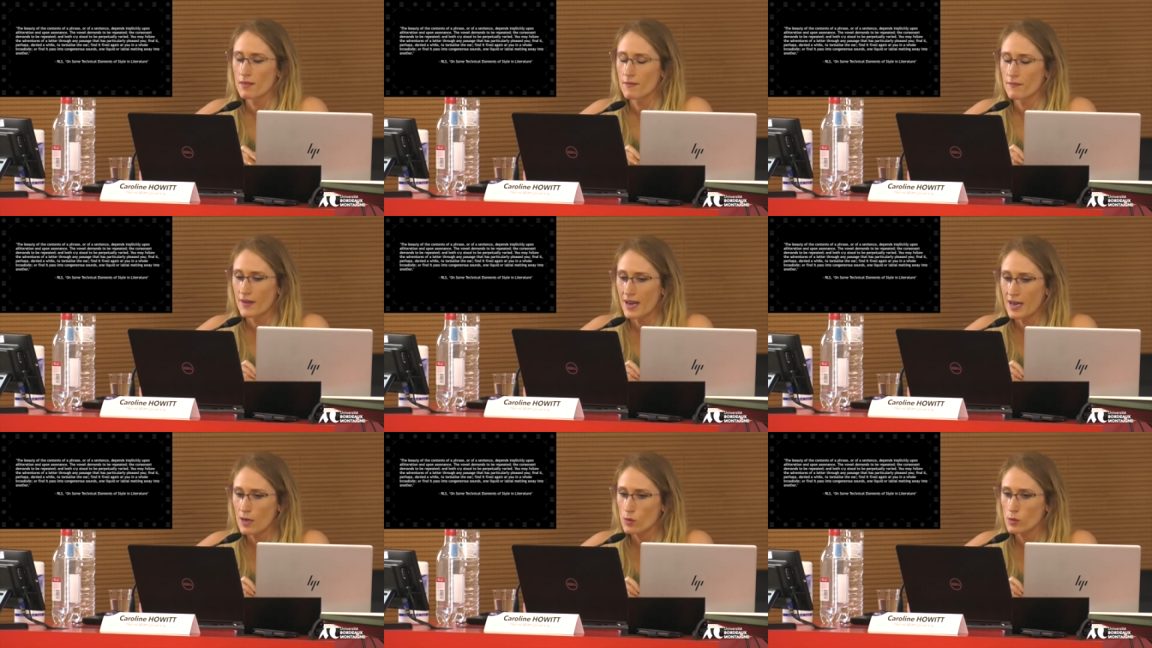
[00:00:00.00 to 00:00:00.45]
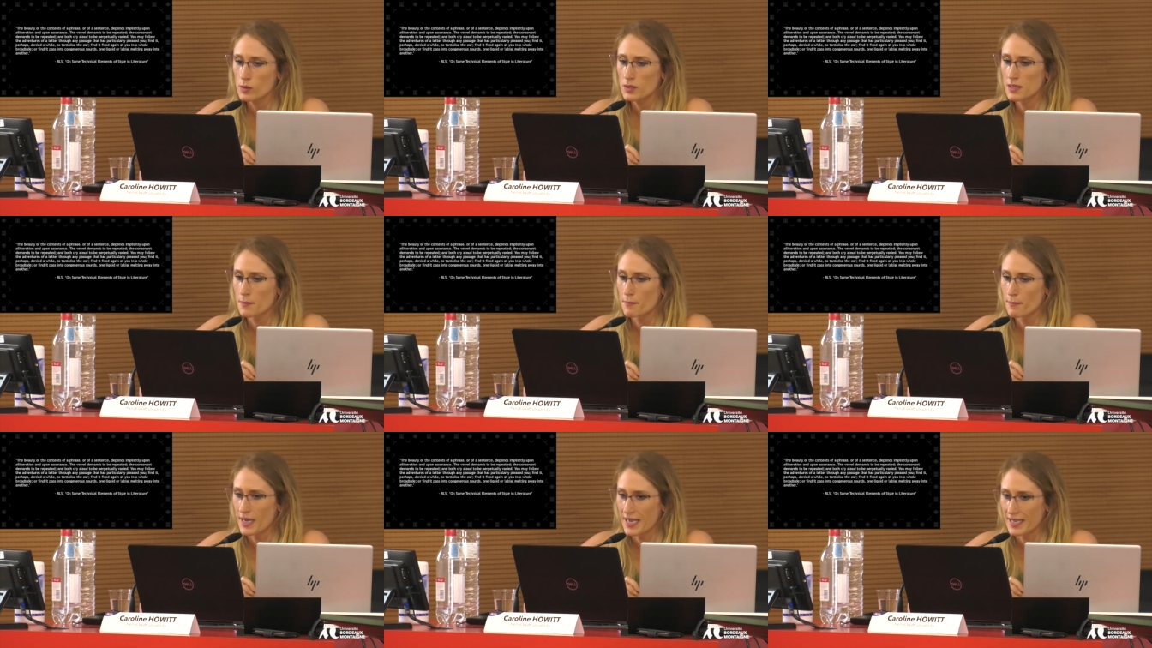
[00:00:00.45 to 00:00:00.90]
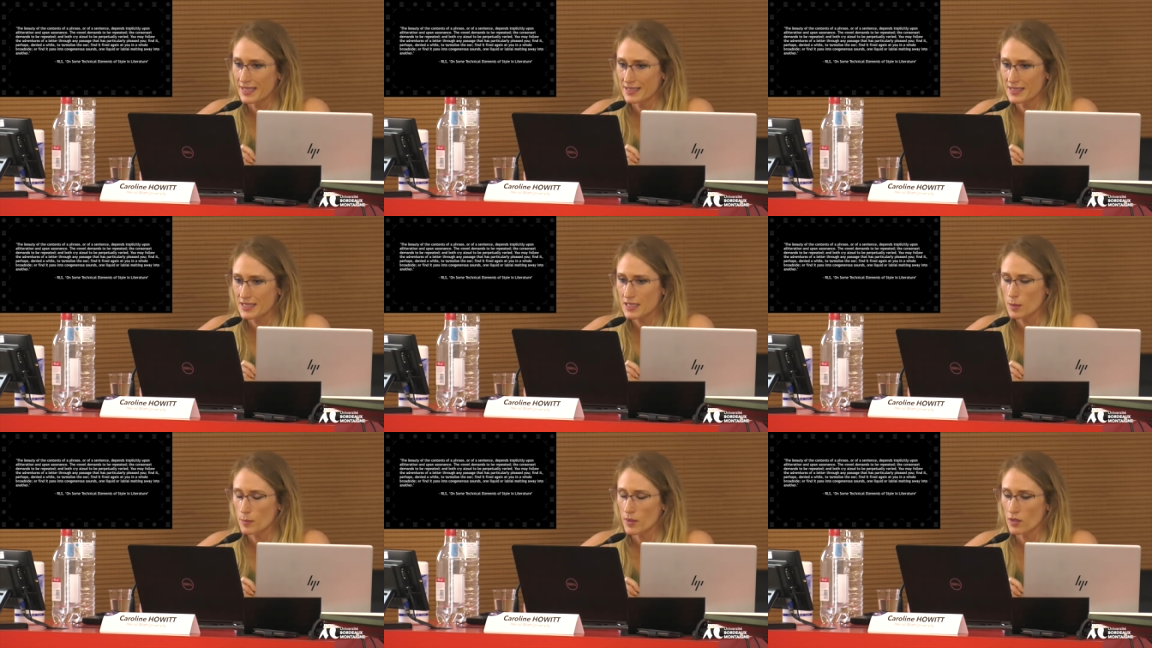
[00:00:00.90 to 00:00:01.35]
The vowel
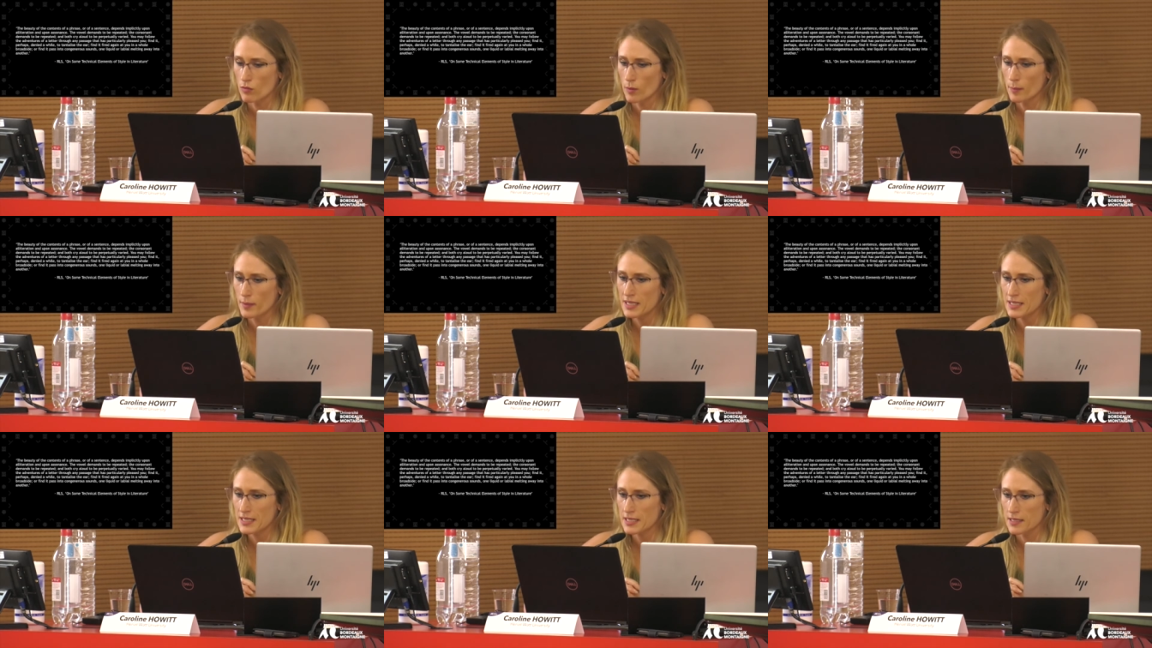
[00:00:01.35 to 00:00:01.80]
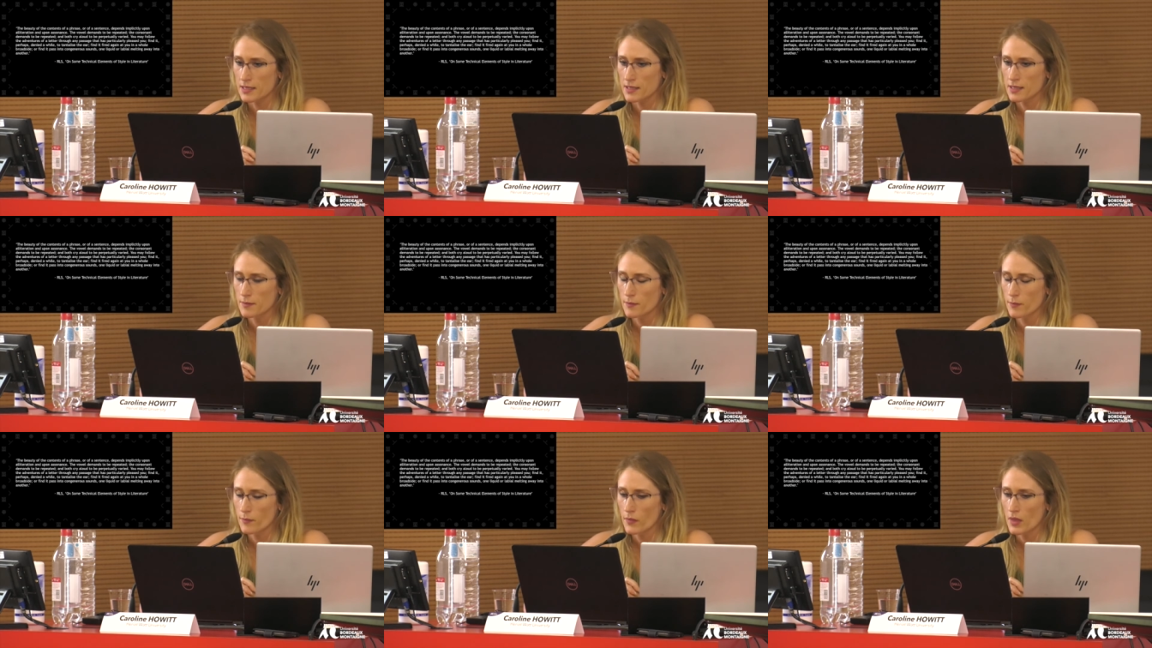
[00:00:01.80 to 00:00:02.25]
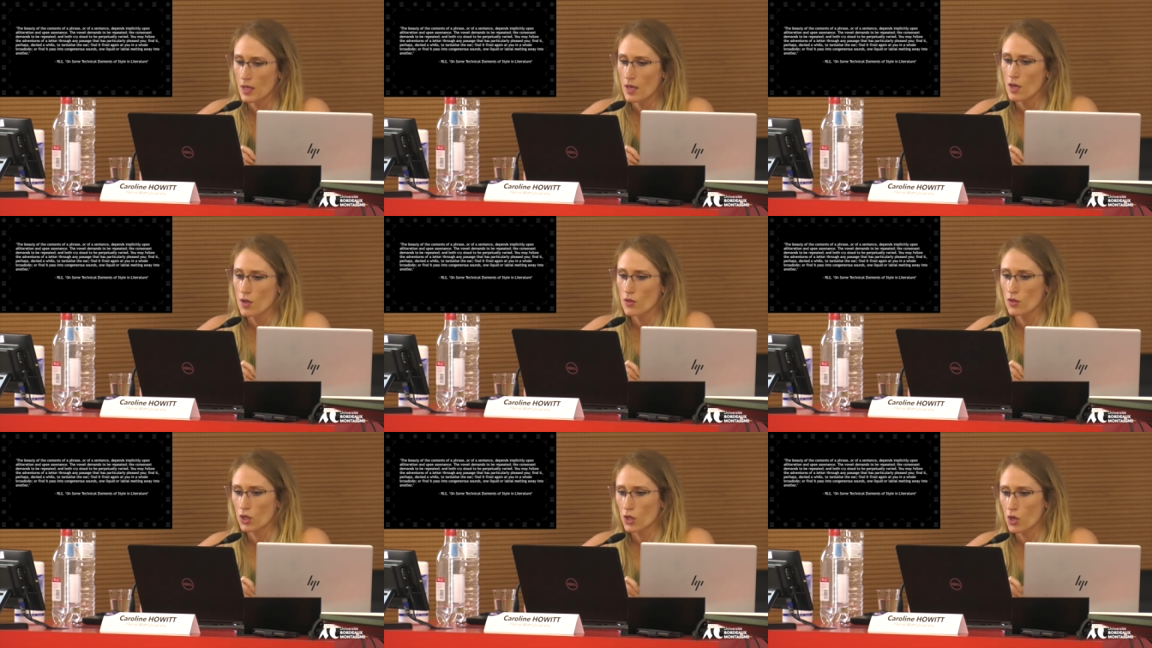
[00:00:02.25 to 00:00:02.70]
demands to be repeated.
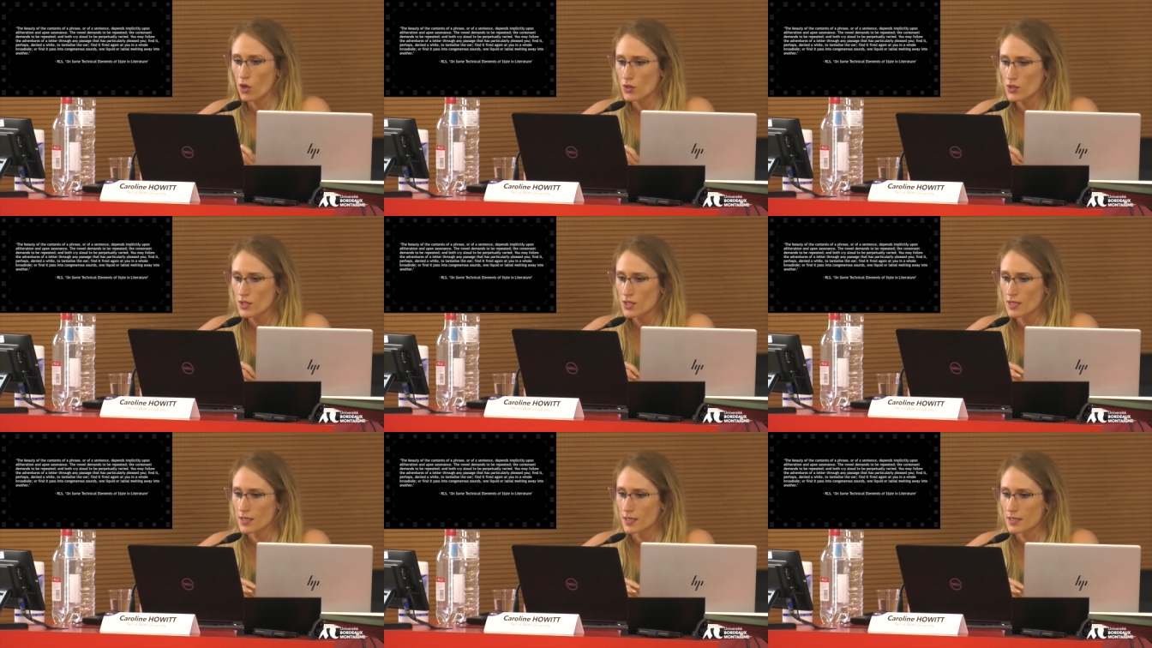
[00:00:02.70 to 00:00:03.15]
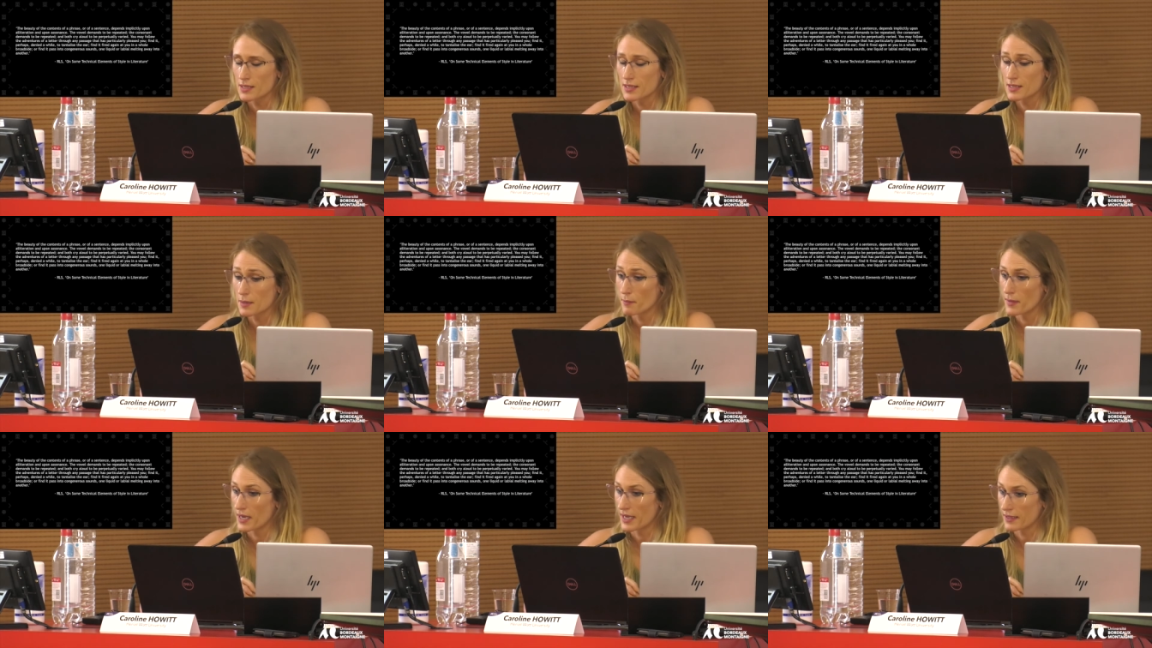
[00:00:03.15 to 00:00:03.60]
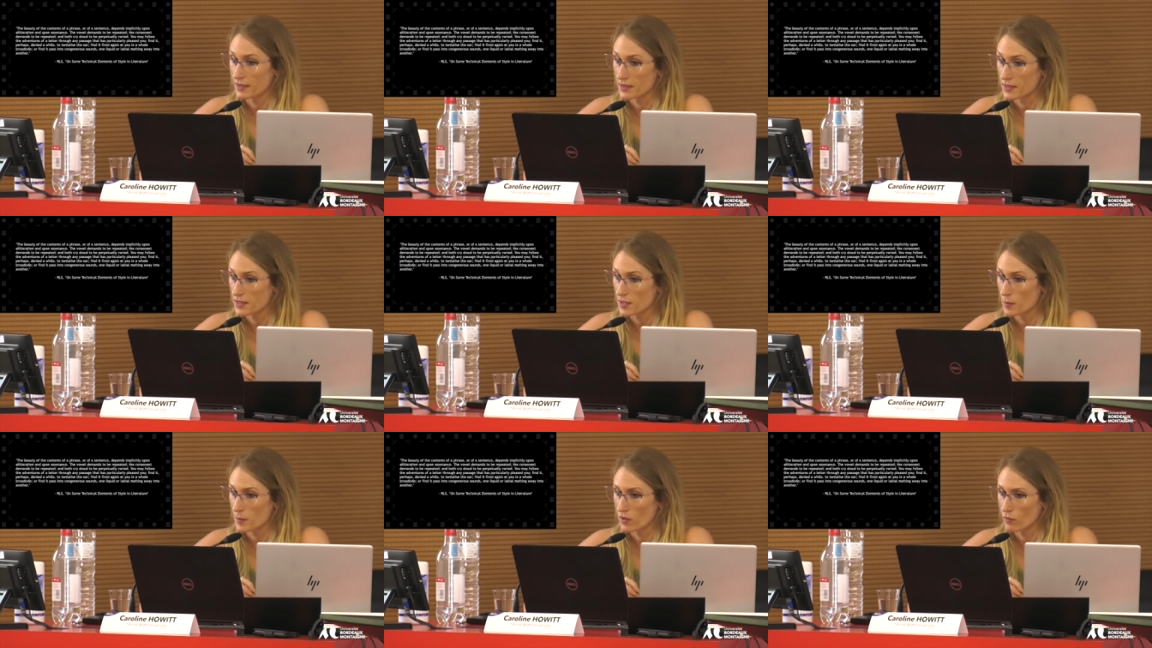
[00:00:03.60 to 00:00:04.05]
The consonant
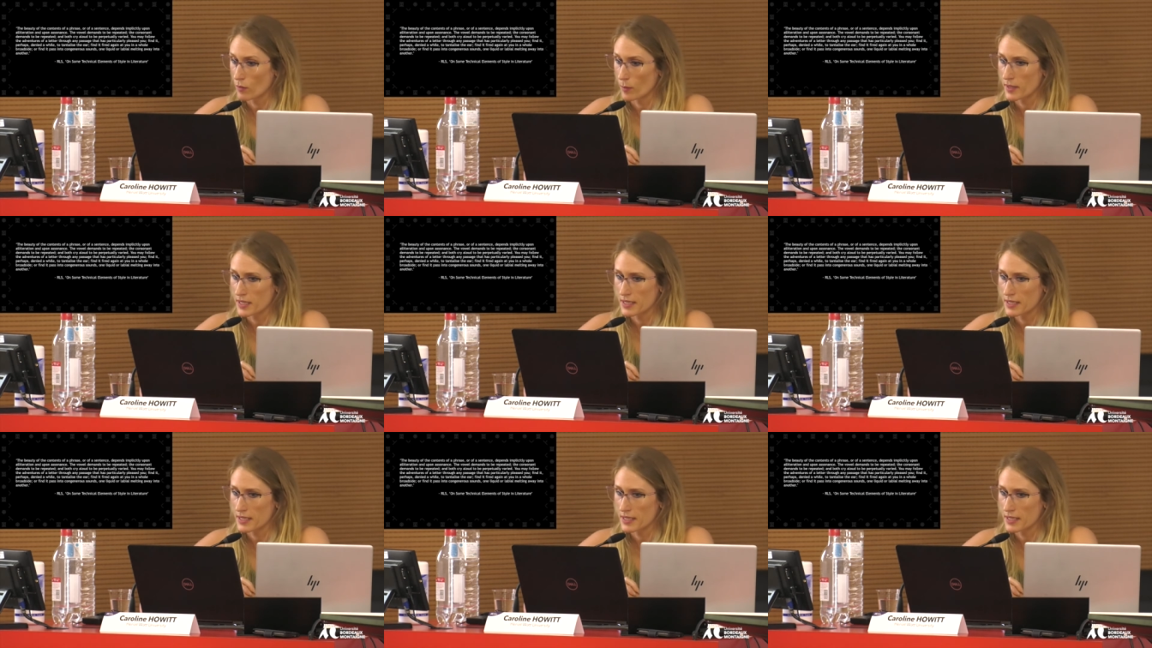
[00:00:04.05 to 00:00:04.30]
demands to be